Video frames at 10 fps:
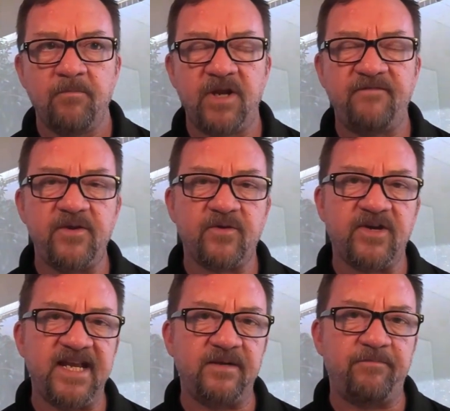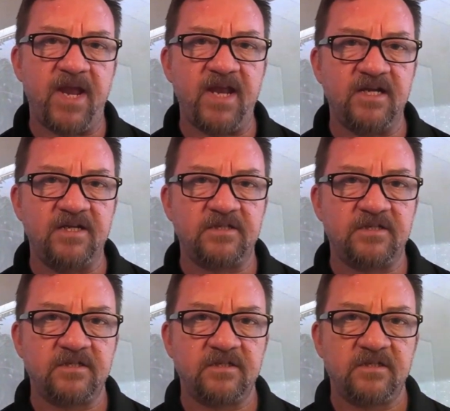But if you're an
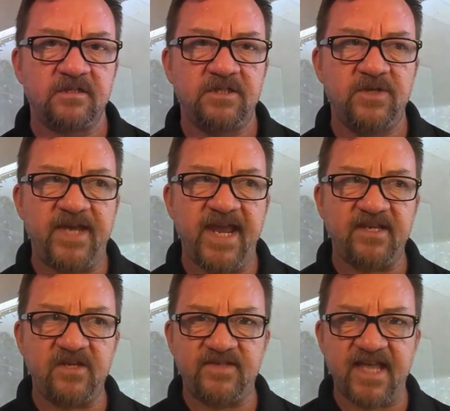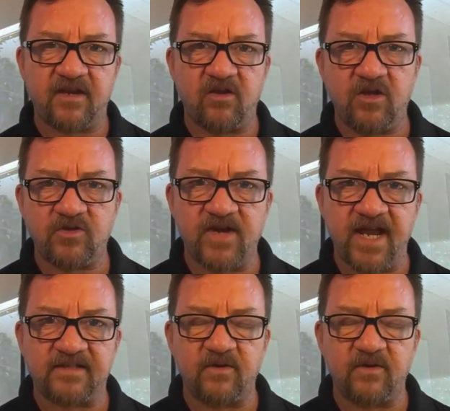independent, you can't use that contract.